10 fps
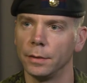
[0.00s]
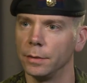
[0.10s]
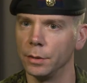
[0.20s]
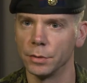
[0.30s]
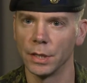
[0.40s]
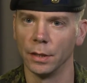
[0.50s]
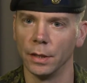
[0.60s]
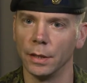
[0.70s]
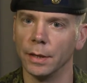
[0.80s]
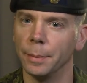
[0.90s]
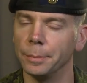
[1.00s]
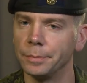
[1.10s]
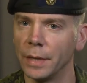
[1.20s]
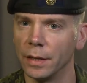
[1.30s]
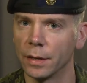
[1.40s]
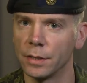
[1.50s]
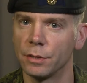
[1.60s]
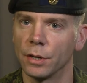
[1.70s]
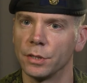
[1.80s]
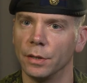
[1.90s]
used in the
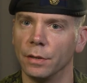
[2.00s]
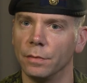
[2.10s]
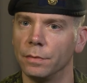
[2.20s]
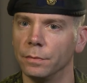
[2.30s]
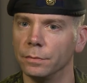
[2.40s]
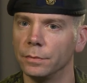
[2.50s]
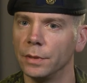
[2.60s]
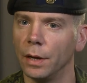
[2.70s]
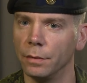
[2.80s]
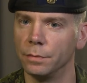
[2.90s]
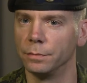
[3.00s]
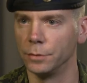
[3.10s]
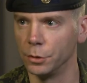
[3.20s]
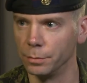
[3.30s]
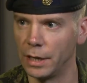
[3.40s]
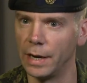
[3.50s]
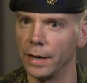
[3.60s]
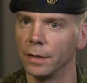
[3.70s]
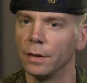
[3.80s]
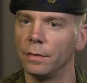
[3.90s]
construction of
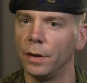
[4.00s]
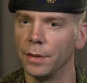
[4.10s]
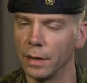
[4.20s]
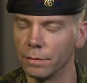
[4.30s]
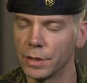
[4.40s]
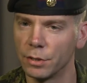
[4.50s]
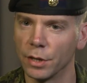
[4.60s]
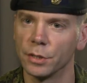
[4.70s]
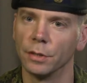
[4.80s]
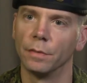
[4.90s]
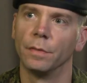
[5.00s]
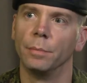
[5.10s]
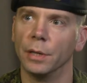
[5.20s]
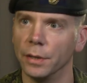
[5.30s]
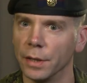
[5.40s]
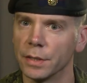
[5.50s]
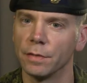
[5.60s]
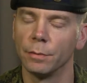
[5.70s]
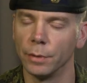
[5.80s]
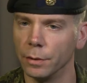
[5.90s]
Dubai, of all the infrastructure of the buildings,
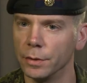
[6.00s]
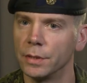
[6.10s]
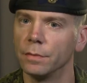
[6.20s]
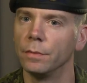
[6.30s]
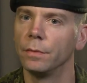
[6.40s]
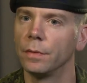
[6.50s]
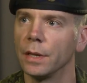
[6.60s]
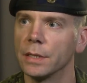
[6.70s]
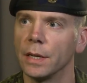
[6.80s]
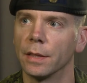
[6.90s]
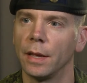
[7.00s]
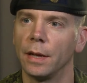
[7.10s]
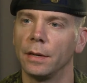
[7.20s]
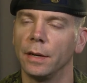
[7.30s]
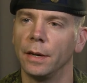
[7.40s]
of the roads and things like that.